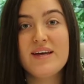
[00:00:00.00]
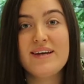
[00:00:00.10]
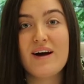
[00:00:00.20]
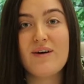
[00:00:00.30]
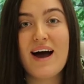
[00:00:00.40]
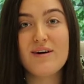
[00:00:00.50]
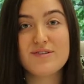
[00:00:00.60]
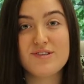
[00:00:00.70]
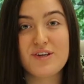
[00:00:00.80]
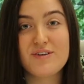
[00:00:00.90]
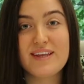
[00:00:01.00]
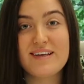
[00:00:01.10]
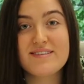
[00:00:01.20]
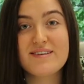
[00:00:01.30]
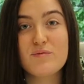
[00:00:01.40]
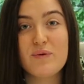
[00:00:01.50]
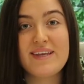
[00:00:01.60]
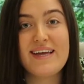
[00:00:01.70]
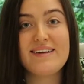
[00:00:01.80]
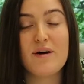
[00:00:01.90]
Now, how to do this? We
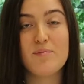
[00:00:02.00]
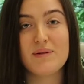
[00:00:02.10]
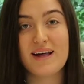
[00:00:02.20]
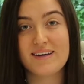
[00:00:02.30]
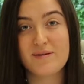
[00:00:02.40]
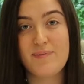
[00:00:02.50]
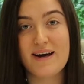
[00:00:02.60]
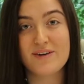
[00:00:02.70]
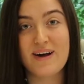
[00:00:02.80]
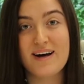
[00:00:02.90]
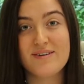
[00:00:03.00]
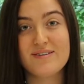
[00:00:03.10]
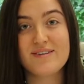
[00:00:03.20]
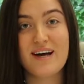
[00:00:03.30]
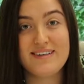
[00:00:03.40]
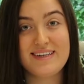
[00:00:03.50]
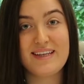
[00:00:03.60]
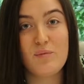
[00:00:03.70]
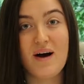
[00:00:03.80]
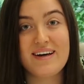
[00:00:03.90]
need a blank background,
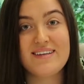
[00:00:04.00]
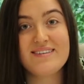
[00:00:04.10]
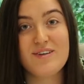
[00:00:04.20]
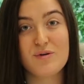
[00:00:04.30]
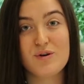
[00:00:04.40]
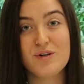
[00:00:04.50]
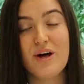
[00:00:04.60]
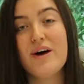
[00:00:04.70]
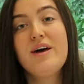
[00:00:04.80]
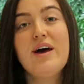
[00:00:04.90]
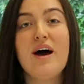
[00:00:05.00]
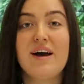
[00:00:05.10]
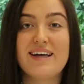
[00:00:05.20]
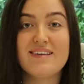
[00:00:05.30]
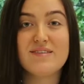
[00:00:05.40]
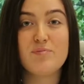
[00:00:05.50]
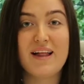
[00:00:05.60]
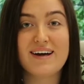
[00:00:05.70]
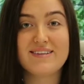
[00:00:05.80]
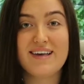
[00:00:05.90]
ideally white, no colour, against
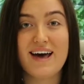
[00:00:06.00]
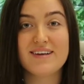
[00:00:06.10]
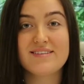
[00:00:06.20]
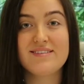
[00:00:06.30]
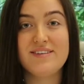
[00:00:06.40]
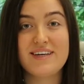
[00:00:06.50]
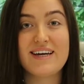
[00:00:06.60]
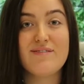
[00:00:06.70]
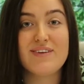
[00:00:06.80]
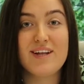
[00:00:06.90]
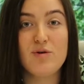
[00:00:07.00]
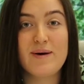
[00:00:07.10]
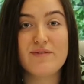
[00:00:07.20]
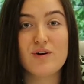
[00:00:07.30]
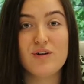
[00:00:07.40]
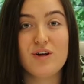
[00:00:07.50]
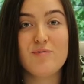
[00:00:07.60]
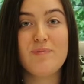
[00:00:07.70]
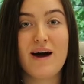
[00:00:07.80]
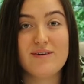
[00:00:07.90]
black text. You can have a little bit of
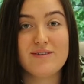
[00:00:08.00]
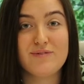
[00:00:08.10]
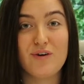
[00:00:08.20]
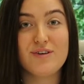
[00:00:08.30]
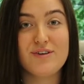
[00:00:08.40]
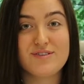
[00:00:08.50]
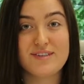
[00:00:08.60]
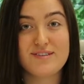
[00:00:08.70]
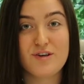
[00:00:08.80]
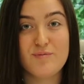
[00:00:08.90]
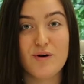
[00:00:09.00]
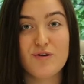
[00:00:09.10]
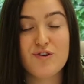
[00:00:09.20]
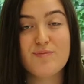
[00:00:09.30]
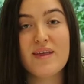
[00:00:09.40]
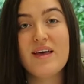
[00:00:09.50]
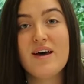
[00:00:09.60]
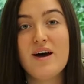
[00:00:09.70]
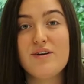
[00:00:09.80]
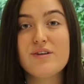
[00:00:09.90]
colour, but I would avoid using too much.
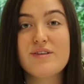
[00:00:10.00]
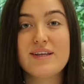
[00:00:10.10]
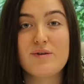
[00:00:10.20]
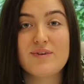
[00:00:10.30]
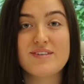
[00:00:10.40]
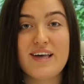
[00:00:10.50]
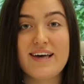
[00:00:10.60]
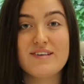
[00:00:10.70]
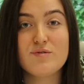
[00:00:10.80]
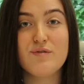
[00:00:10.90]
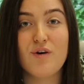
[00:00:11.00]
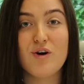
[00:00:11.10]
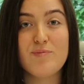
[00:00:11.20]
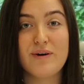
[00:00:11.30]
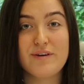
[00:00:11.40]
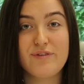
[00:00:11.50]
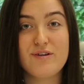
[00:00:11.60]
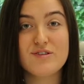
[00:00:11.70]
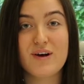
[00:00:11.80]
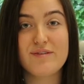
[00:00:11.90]
Another thing that we say is to avoid putting a
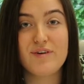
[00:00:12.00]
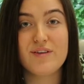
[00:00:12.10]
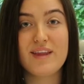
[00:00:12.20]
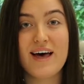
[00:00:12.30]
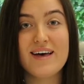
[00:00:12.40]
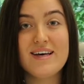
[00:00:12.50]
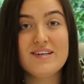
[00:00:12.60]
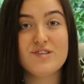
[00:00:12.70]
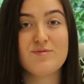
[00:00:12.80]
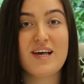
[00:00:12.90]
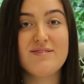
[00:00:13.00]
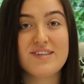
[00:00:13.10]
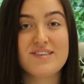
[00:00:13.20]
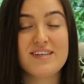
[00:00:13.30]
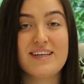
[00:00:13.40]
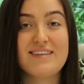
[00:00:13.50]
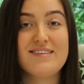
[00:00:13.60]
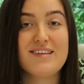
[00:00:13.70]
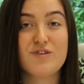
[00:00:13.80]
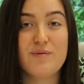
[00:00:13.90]
photograph on there. Sometimes this can lead to
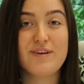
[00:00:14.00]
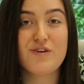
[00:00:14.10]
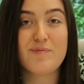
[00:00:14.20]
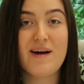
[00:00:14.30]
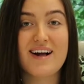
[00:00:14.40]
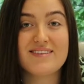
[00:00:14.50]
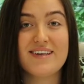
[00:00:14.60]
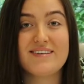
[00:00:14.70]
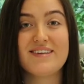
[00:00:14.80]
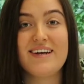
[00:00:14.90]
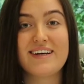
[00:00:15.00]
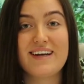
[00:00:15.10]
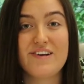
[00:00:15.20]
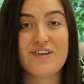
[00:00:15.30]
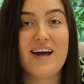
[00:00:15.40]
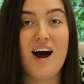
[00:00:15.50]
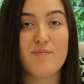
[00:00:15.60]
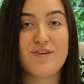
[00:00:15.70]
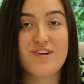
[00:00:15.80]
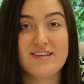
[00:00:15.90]
discriminatory practice and it can actually harm
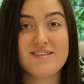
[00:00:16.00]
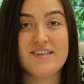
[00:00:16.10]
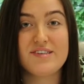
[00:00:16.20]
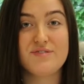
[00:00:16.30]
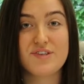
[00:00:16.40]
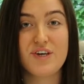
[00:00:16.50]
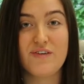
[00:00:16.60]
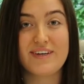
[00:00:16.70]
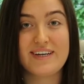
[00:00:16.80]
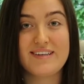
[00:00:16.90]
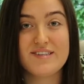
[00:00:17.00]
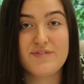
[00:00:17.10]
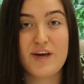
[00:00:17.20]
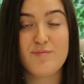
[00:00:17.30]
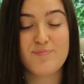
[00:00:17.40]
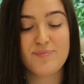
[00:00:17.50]
your chances of securing an interview.